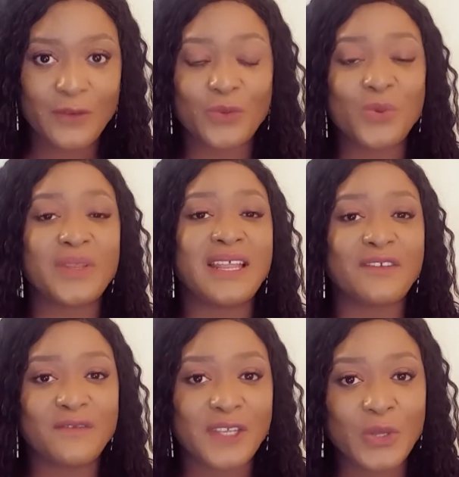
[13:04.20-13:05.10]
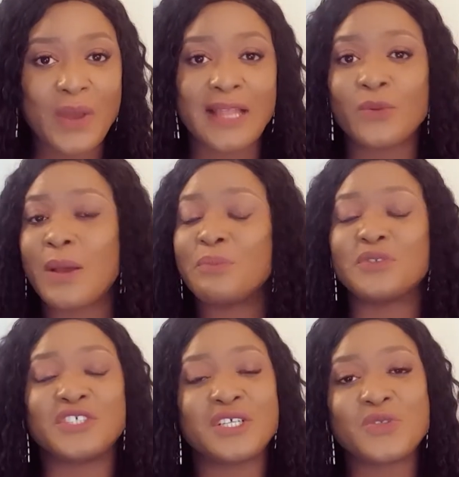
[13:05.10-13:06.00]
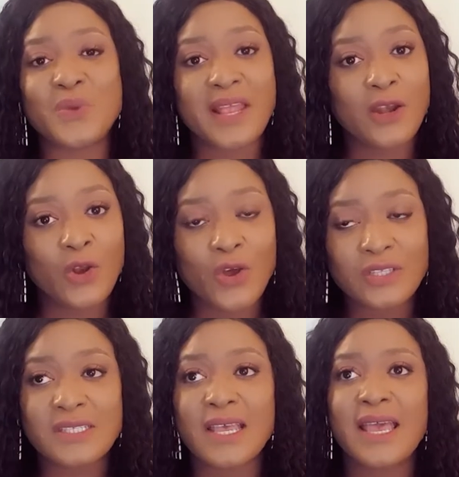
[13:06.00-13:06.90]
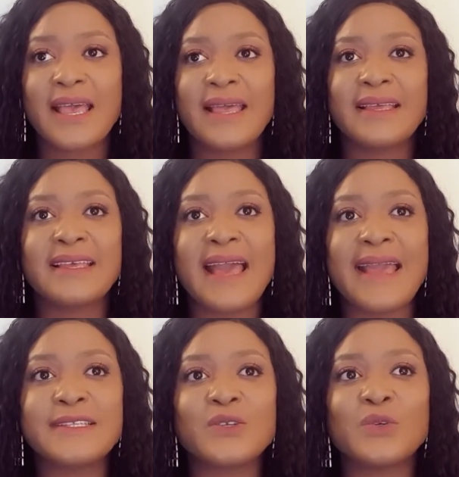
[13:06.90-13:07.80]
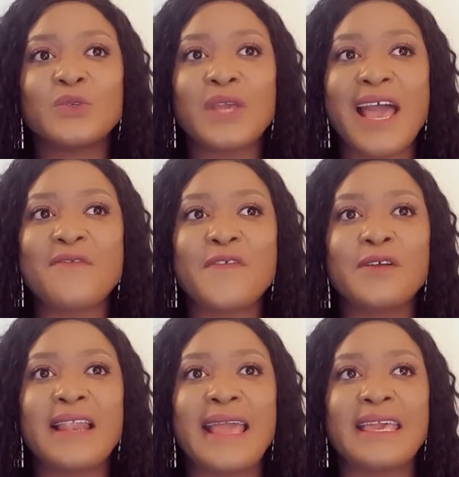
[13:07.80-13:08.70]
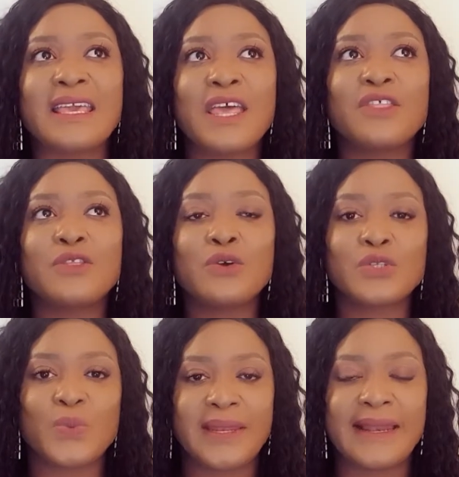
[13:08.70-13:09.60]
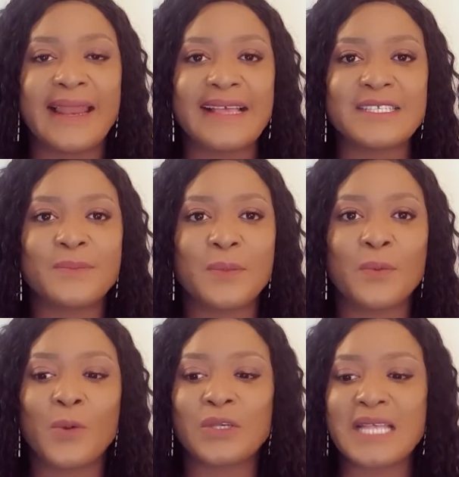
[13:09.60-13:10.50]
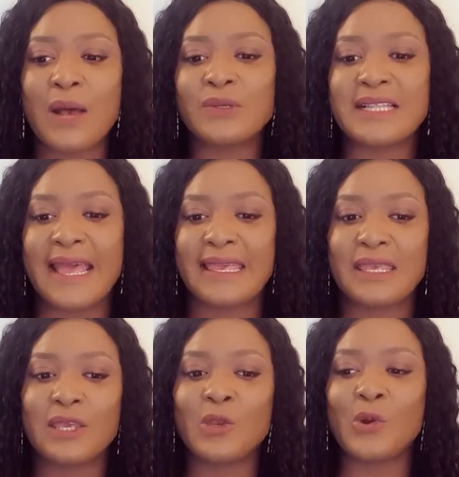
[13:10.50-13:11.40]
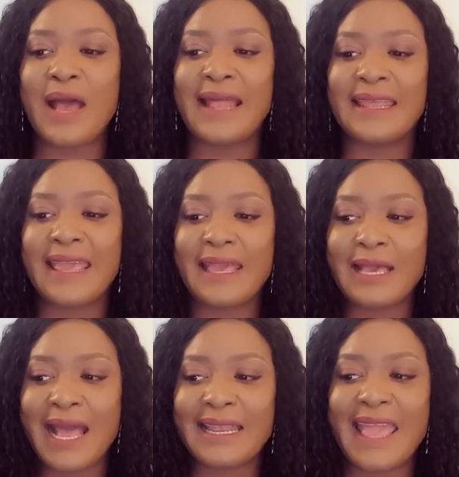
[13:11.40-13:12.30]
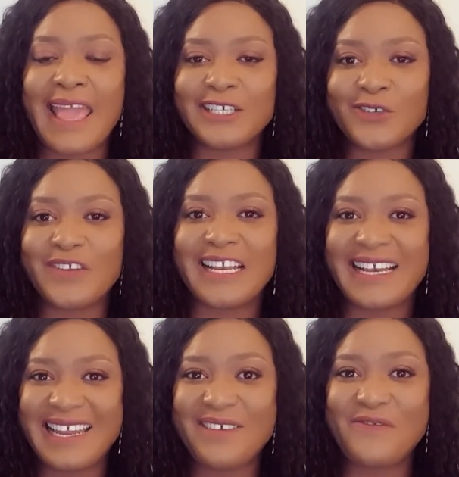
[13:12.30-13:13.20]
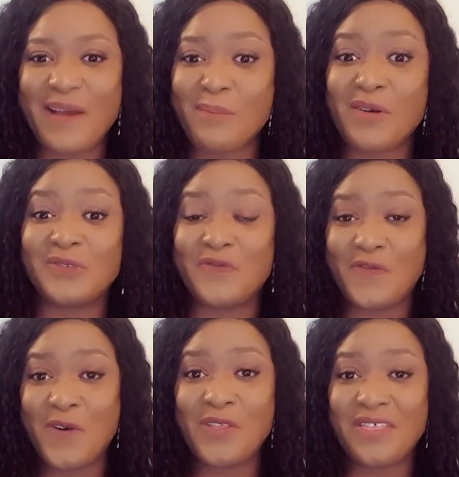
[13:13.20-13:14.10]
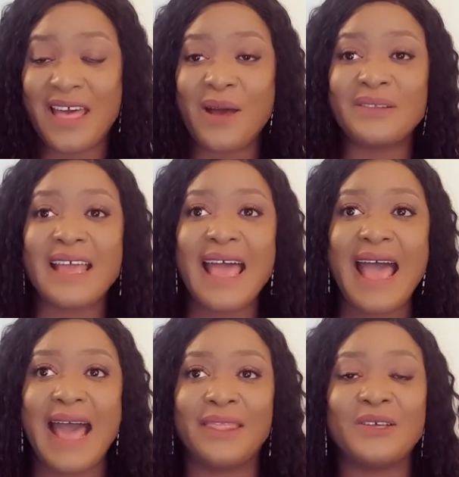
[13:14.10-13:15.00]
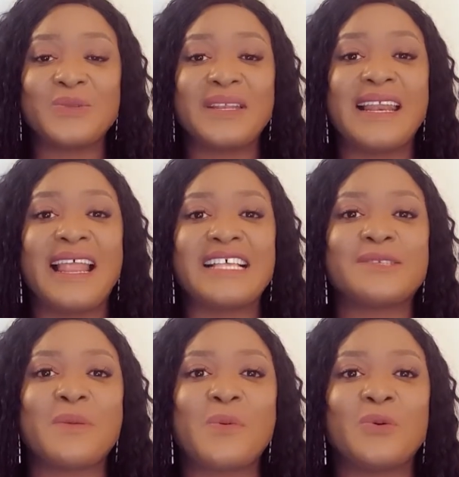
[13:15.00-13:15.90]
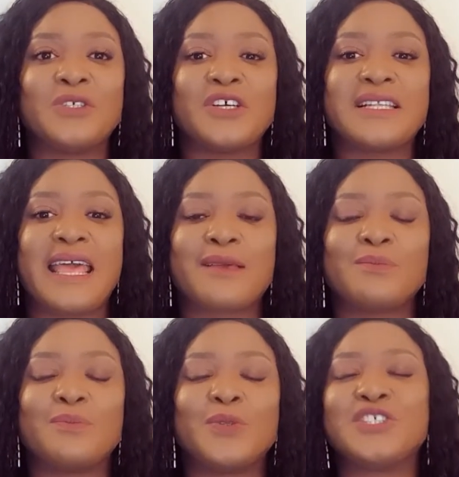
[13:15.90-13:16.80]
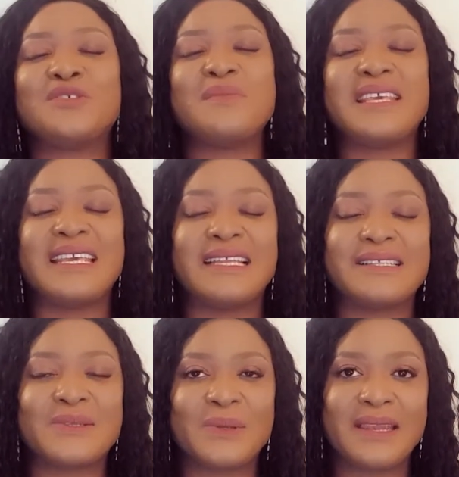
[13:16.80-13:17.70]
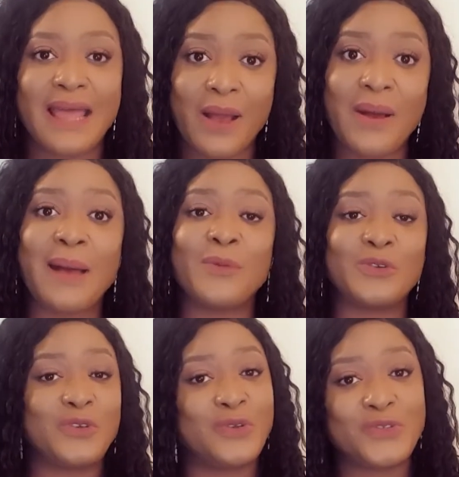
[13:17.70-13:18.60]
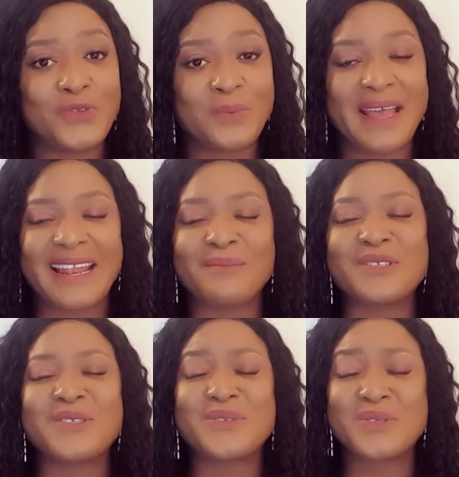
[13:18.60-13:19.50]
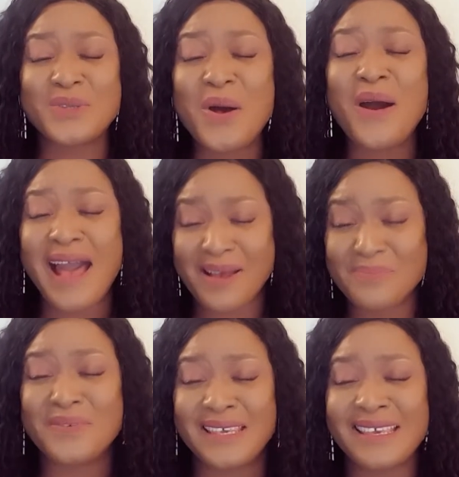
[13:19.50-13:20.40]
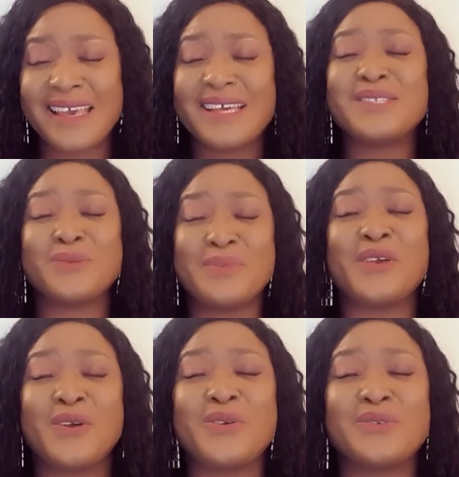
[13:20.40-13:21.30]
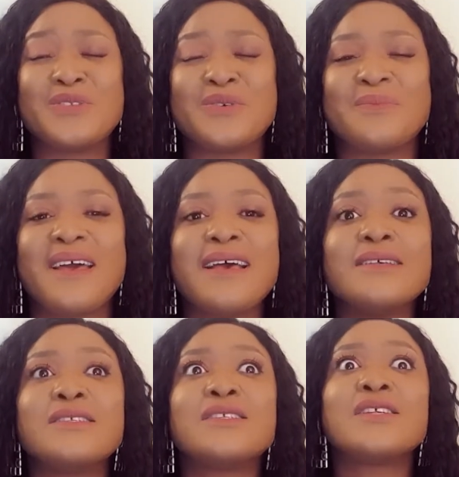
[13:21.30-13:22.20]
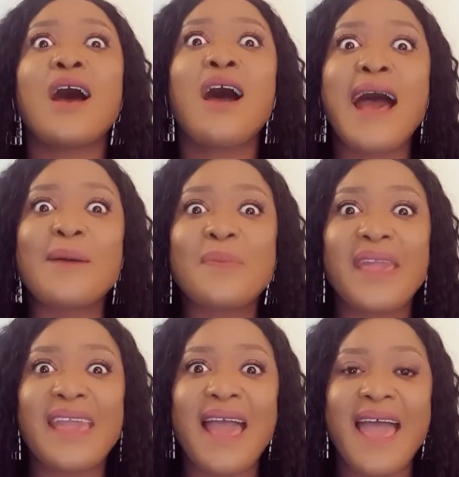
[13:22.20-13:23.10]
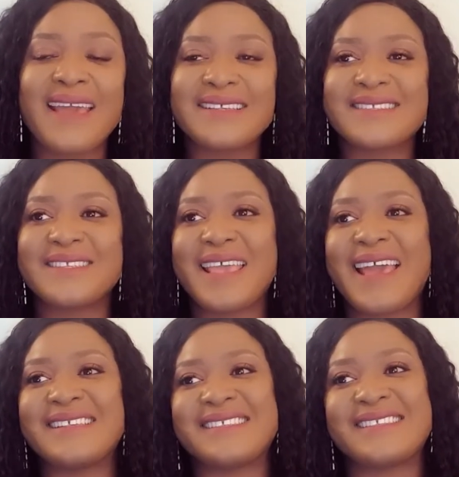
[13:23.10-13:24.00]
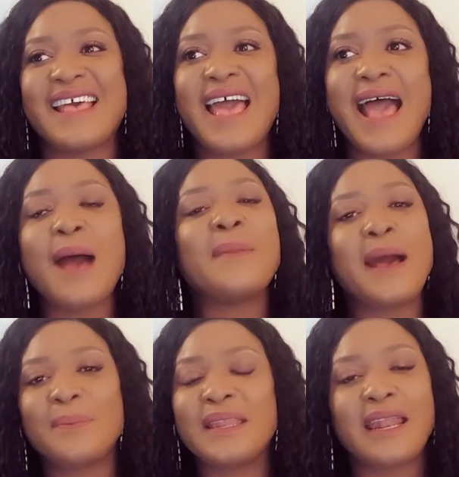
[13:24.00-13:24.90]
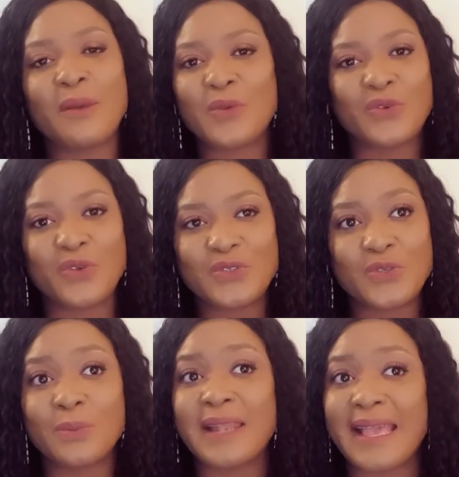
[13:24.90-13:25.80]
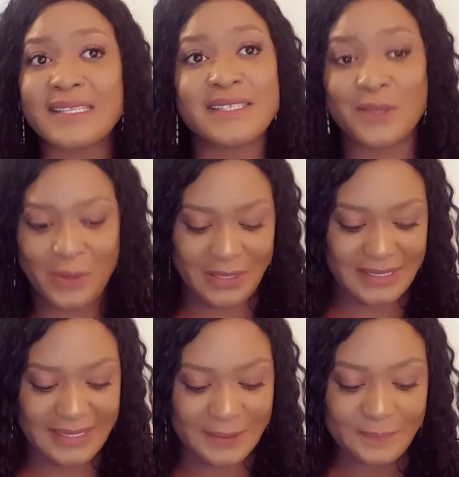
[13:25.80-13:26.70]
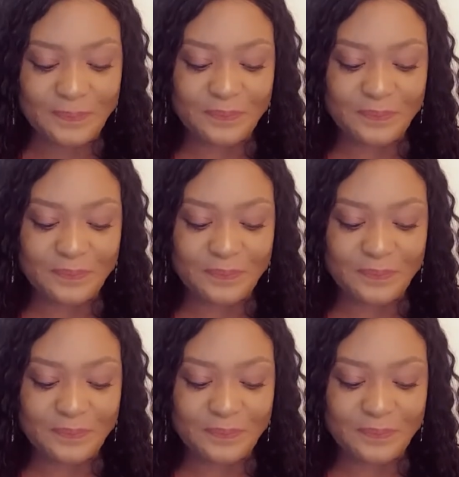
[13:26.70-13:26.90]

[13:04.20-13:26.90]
for doing that video. I do appreciate you a lot, guys. So I feel like those were the last people, because I was like, you know, at the edge of the cliff, about to fall down. And those were the last people who just like pushed me in. So now I'm on YouTube and I'm so happy to be on YouTube. So happy, guys. Yes. I'm happy that I'm on YouTube, like seriously.